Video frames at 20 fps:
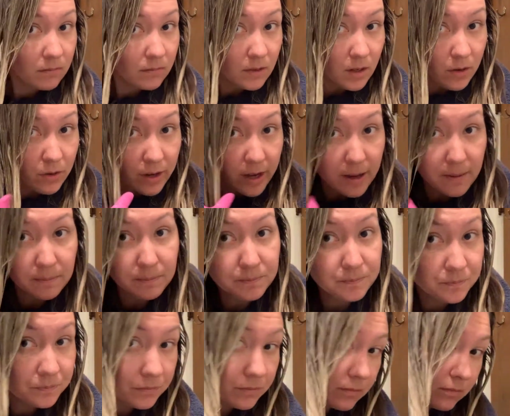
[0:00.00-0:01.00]
Okay,
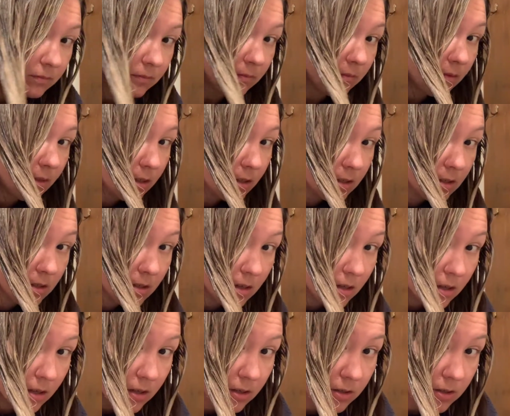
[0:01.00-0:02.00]

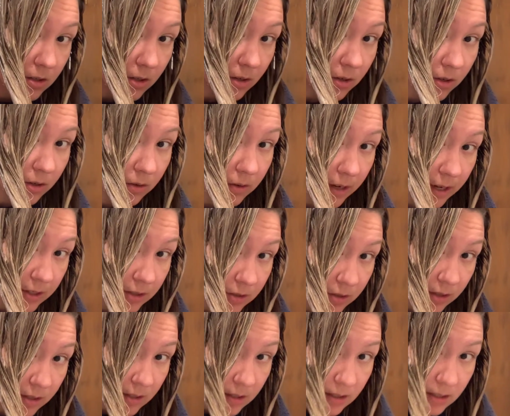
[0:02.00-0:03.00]
so as you
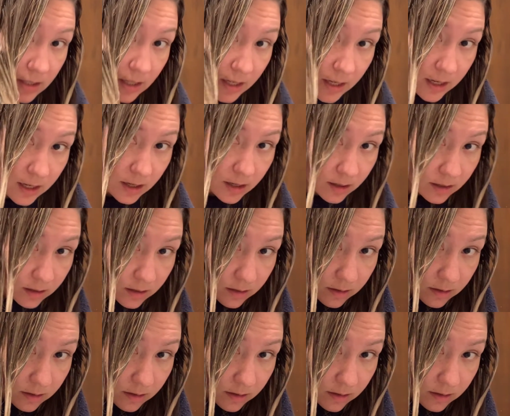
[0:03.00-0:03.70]
can see,